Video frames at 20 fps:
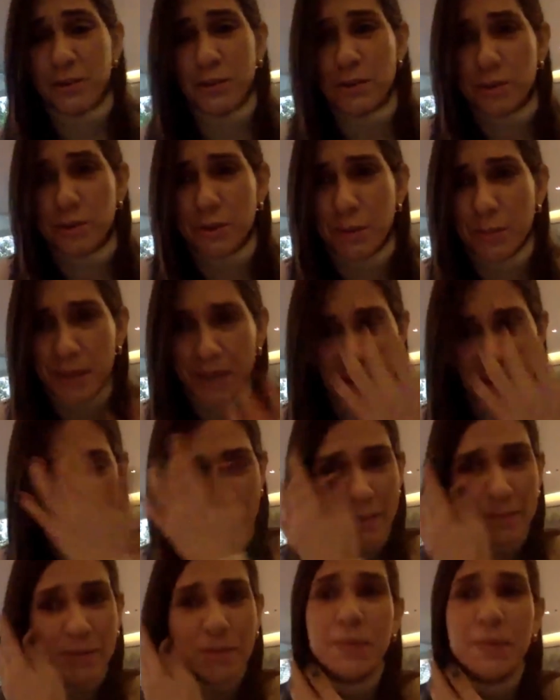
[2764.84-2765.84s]
you so many
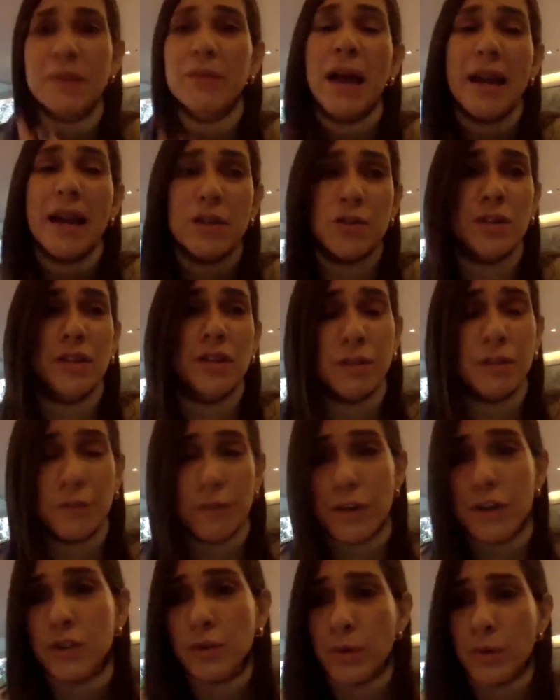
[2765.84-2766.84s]
times. But actually, the
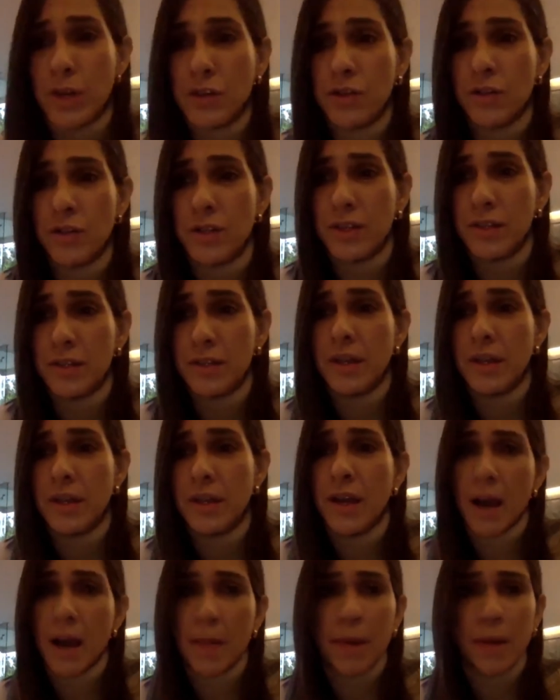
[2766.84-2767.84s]
first question is
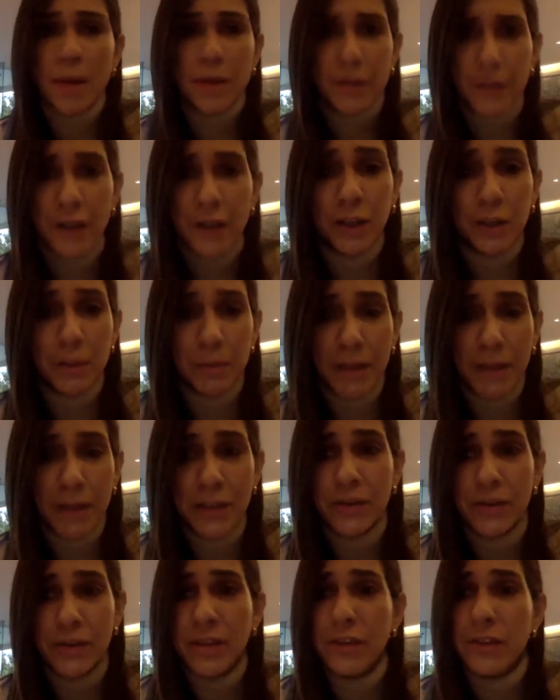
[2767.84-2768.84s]
about the
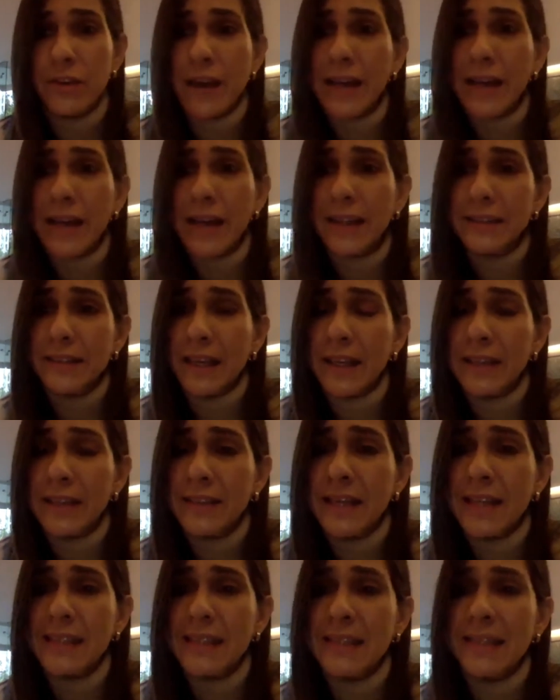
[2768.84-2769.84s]
documentary. They're asking, it
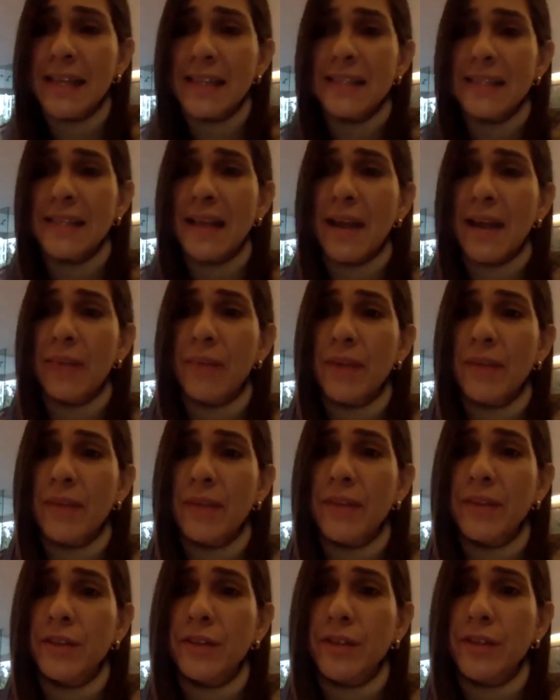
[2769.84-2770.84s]
says, Leslee, I read
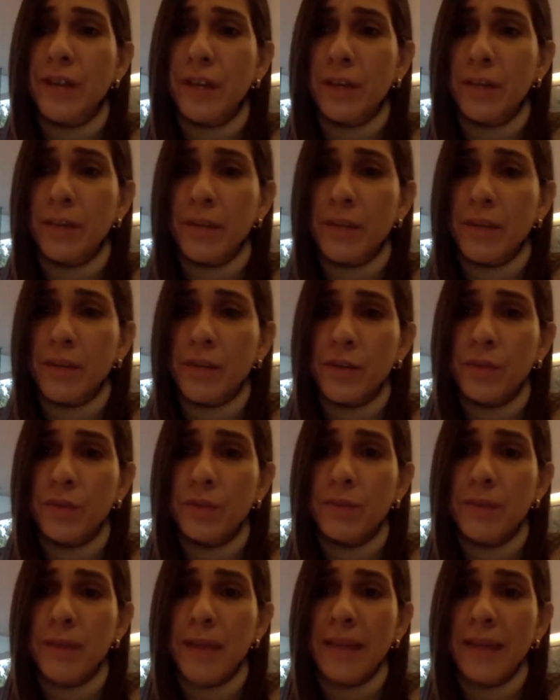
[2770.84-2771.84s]
that your documentary
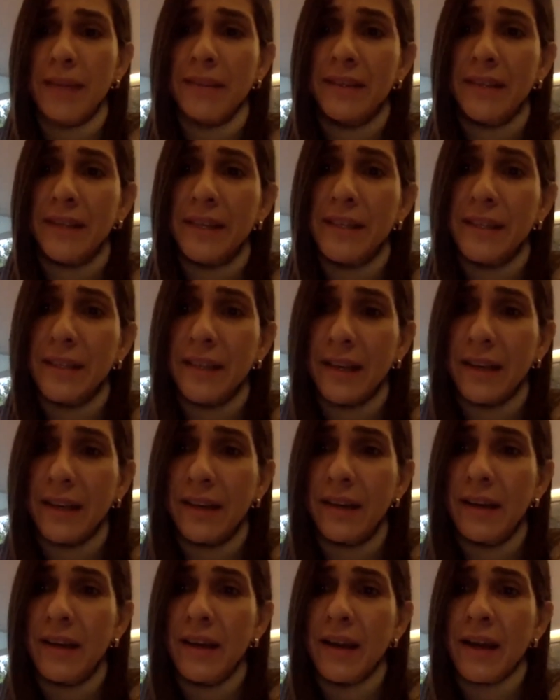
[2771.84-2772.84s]
was banned in India.
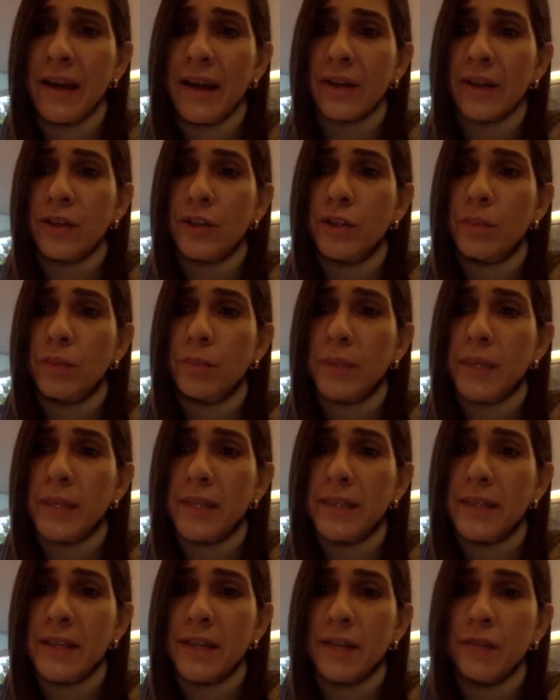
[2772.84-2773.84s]
Could you
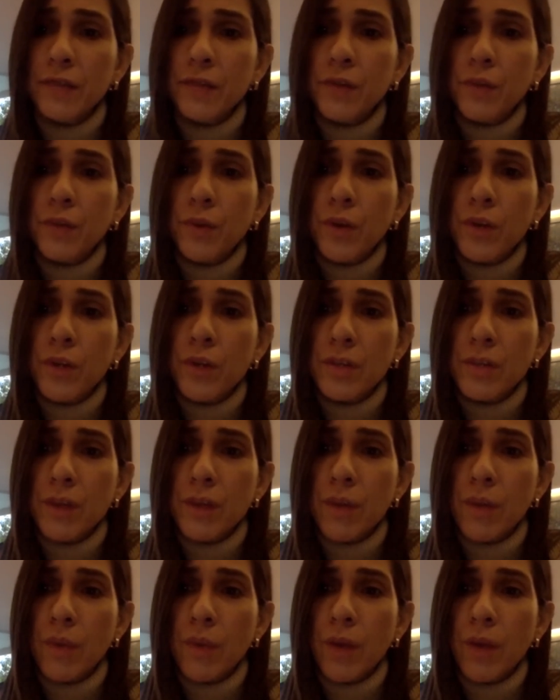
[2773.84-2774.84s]
please say a few words
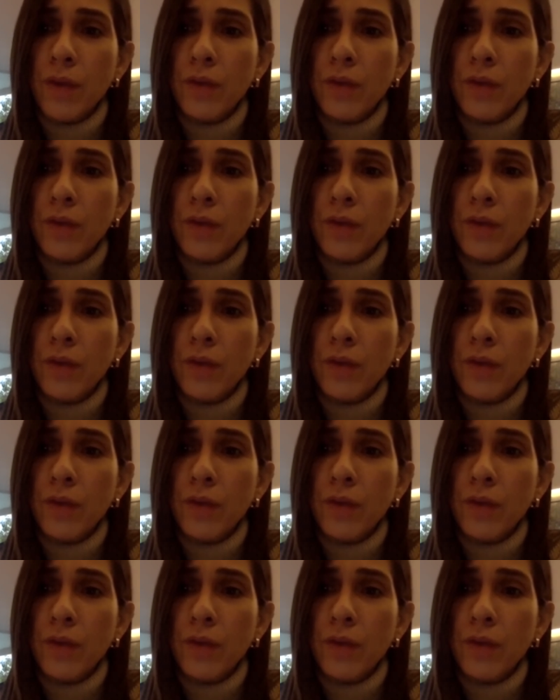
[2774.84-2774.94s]
about why